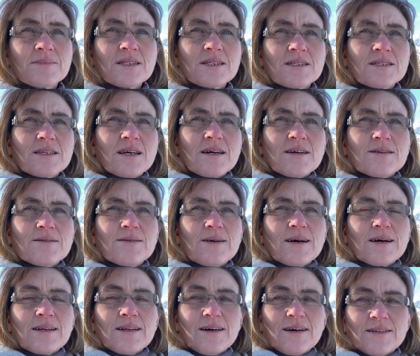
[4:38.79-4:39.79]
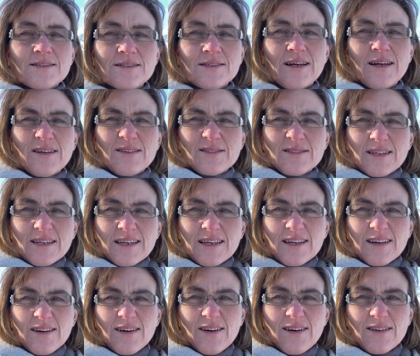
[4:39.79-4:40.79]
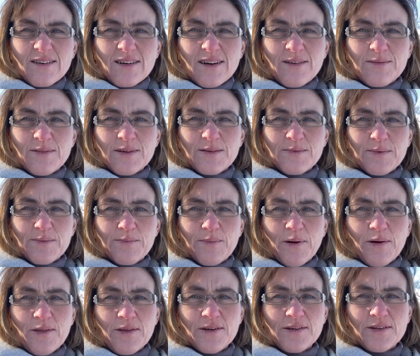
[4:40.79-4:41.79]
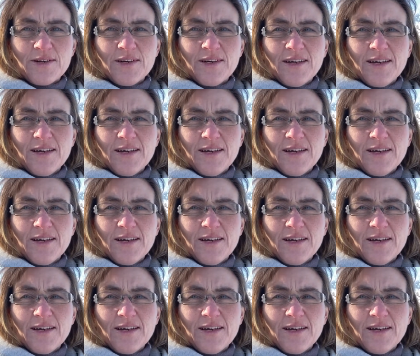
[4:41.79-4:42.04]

So last night I was thinking, oh, I can't really be bothered,